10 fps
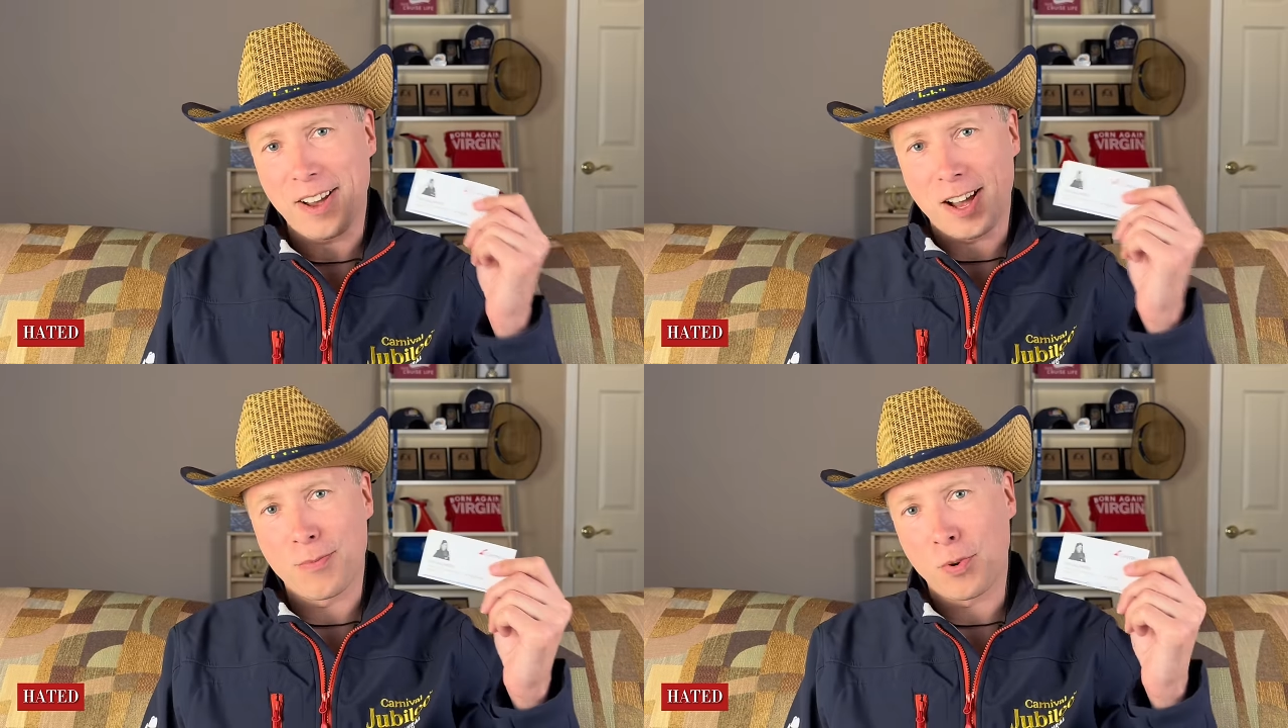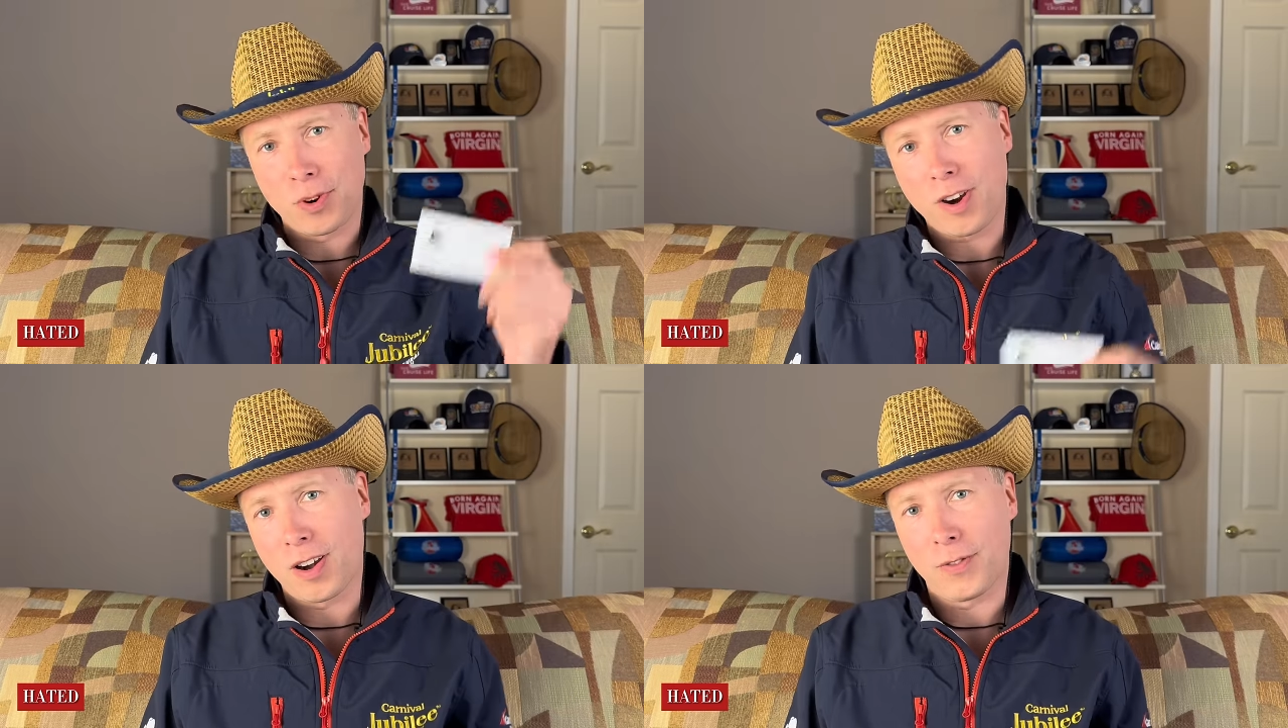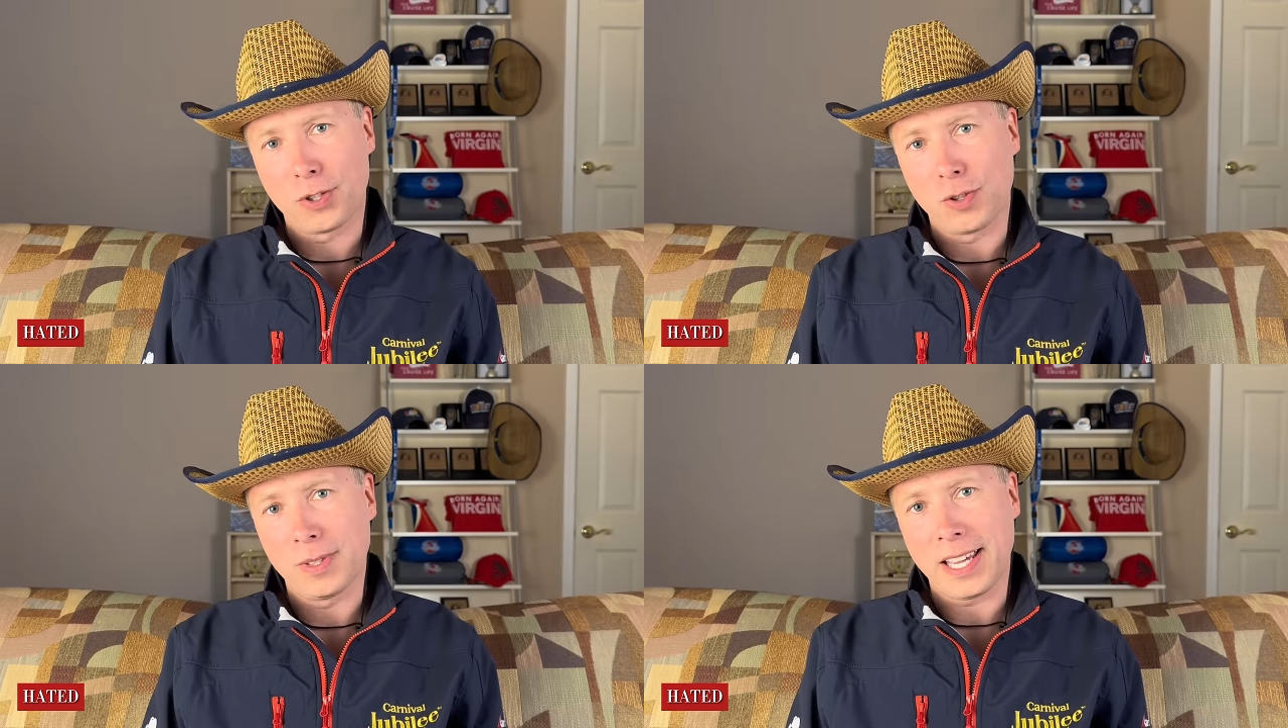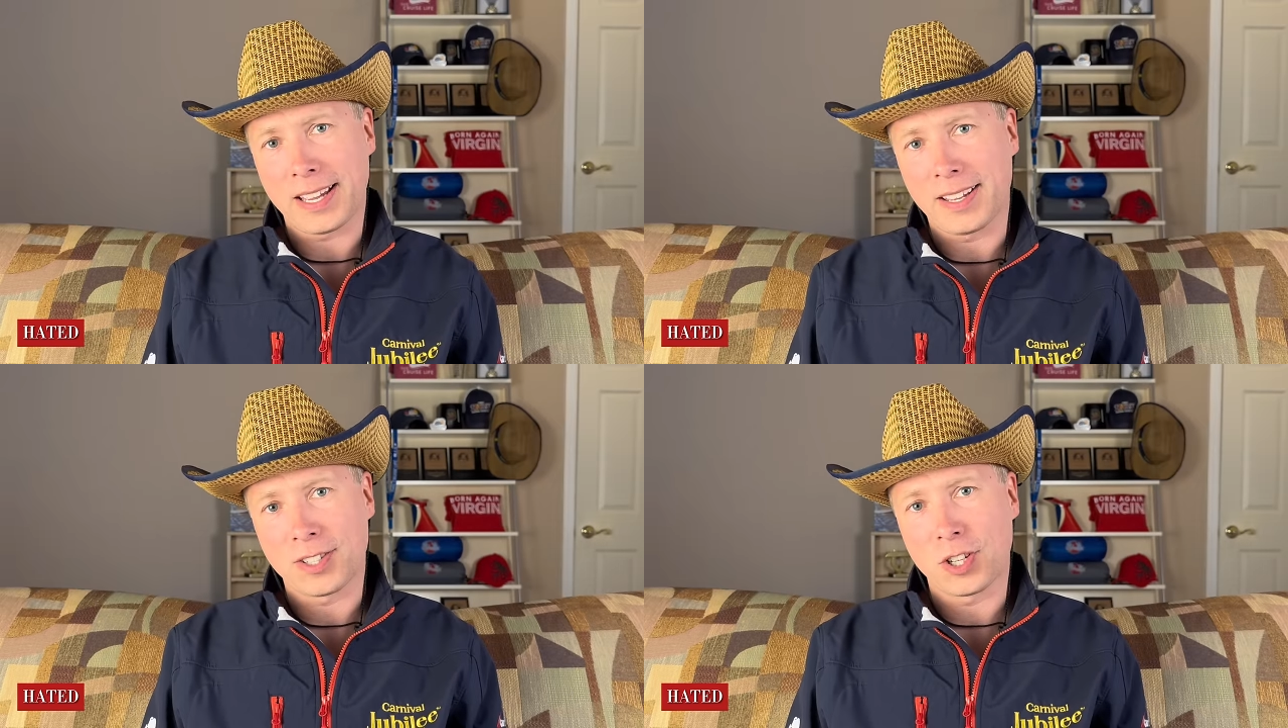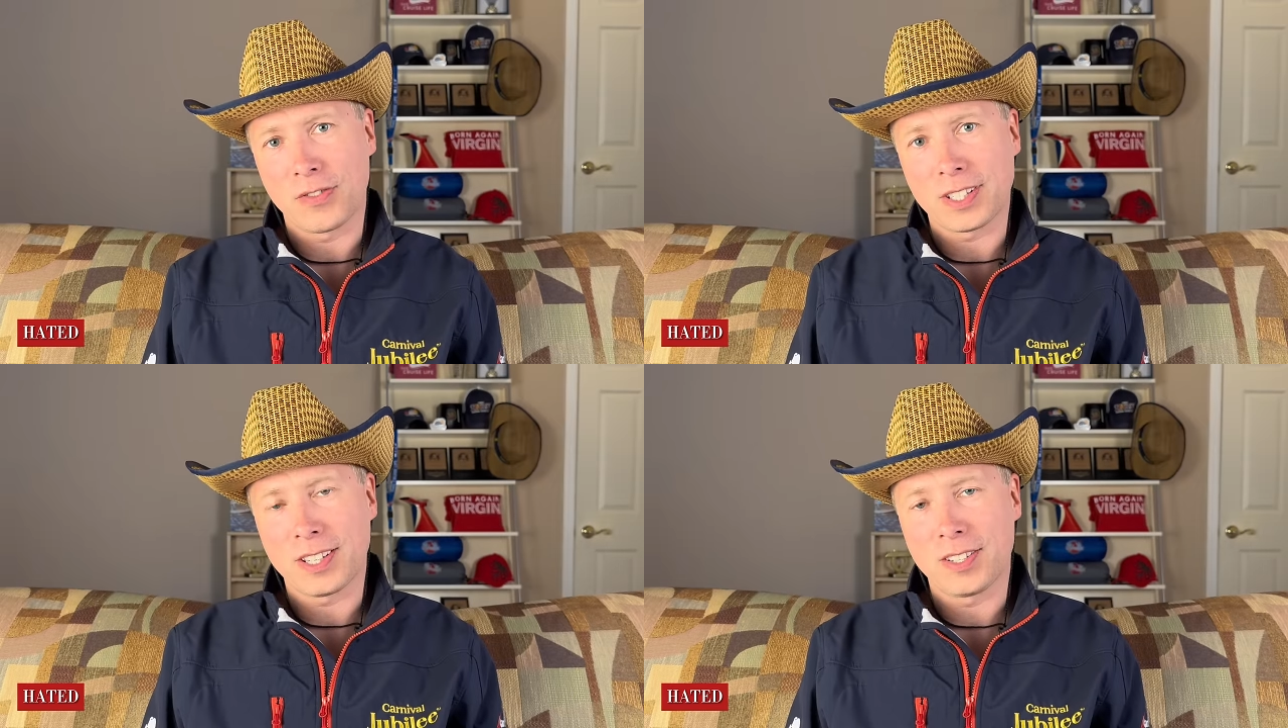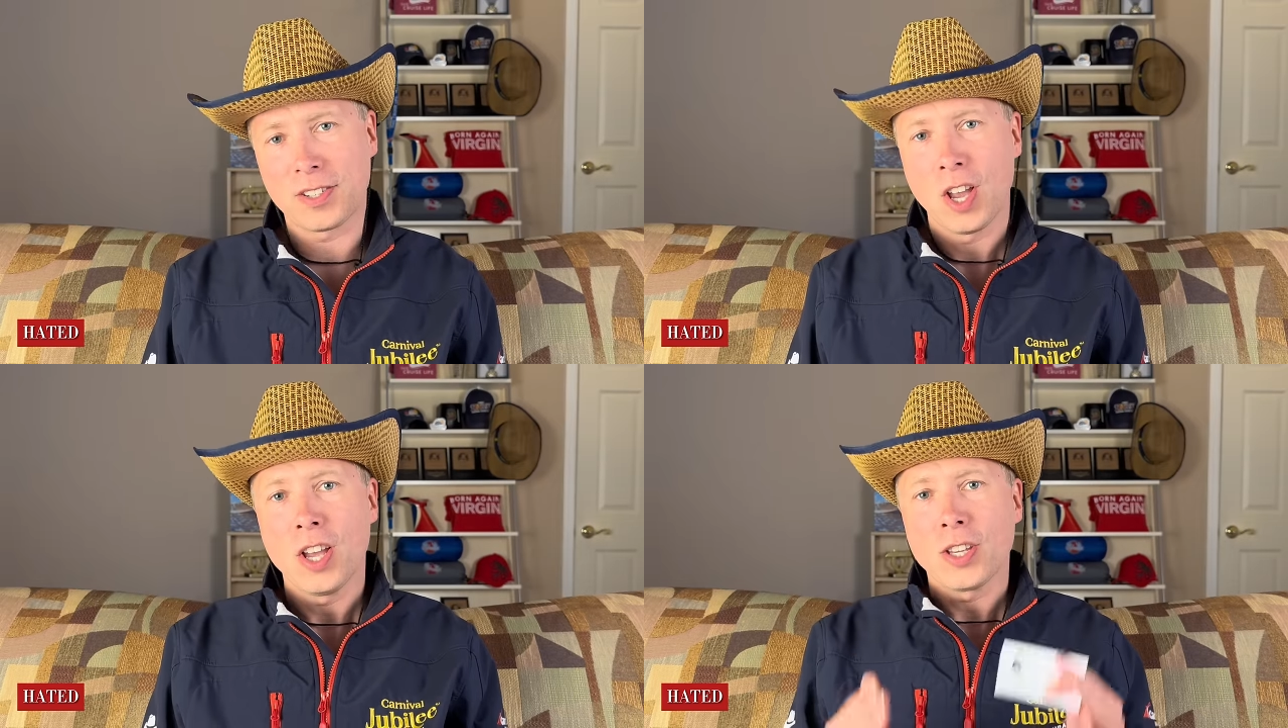onboard Carnival Jubilee at Guest Services.